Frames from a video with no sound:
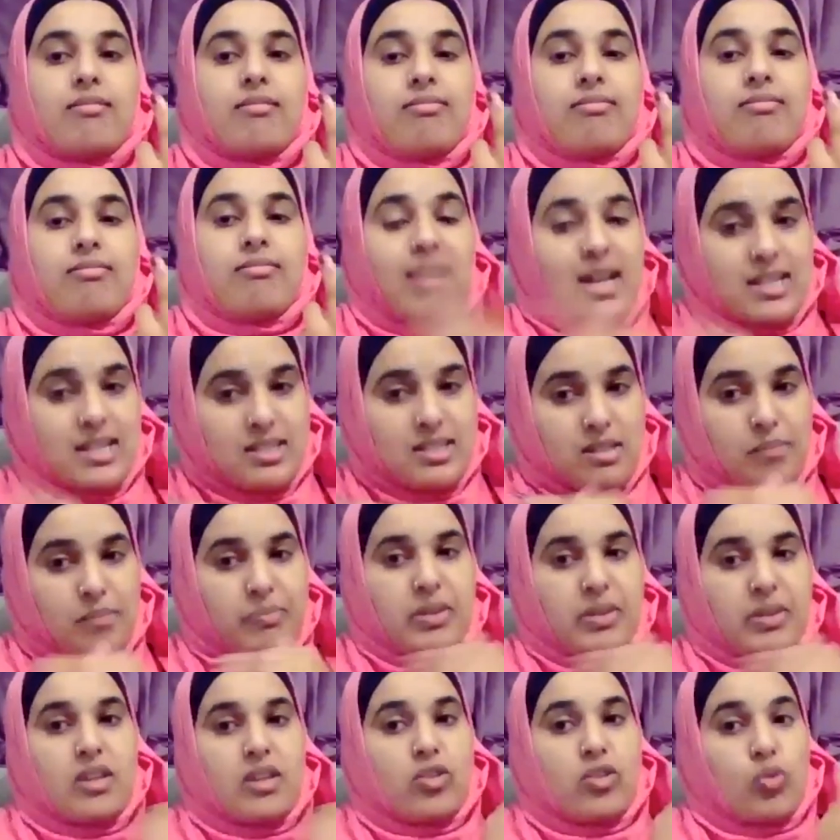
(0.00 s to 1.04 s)
That's
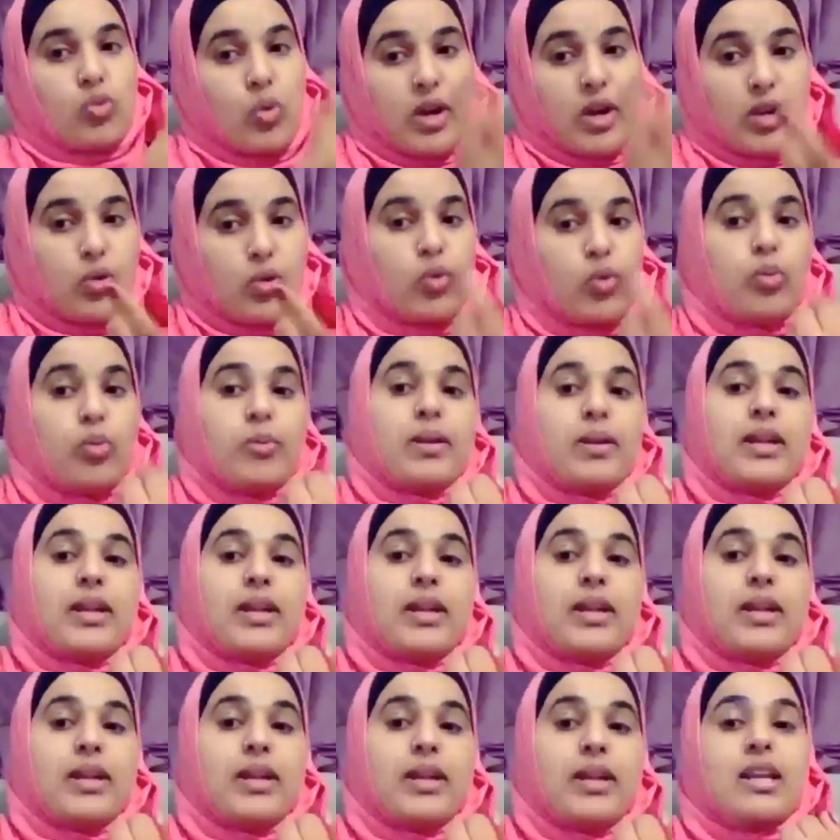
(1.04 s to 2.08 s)
something that's quite normal
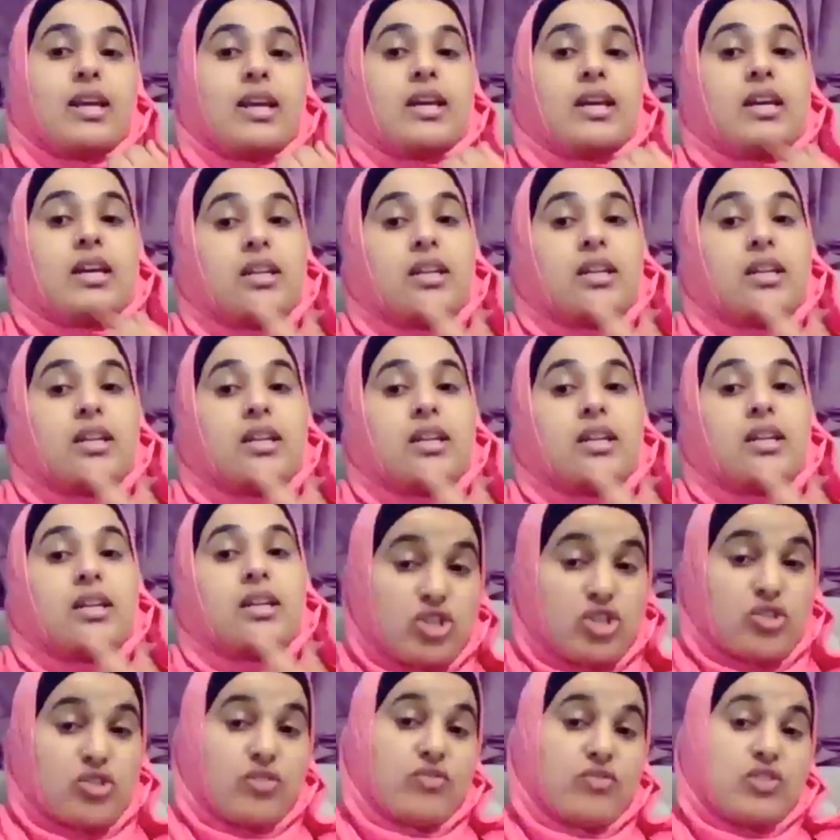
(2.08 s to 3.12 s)
in the
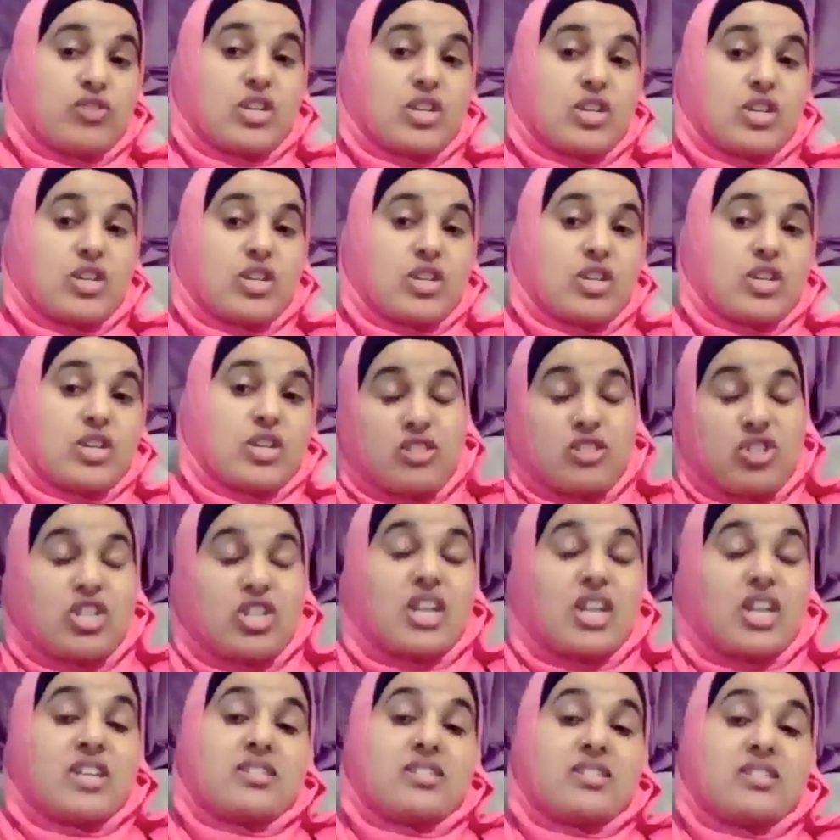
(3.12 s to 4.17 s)
condition of
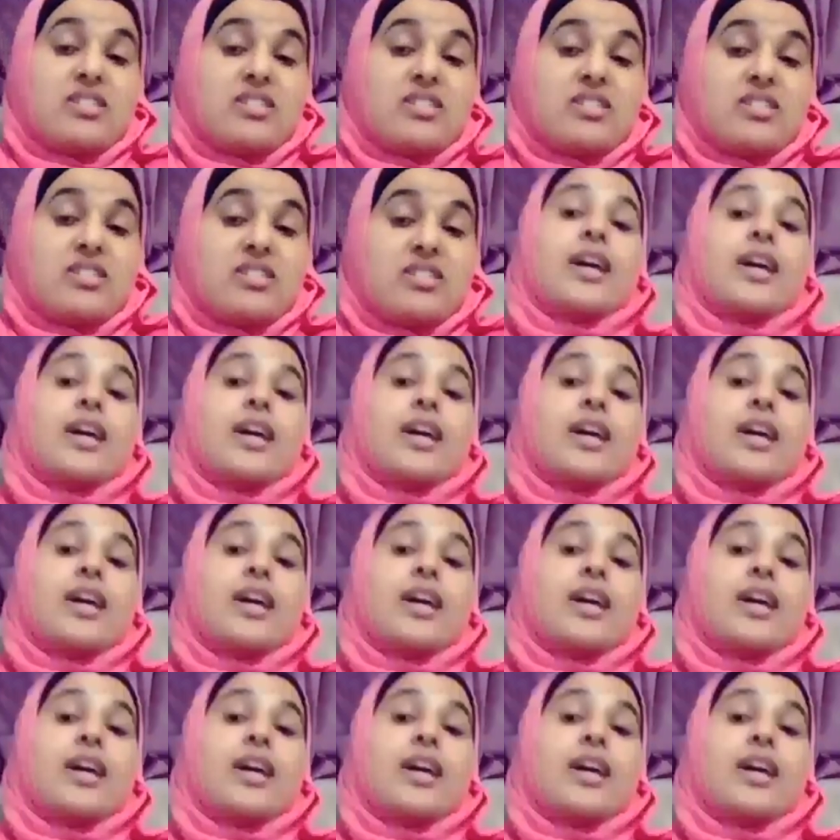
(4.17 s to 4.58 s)
GACI.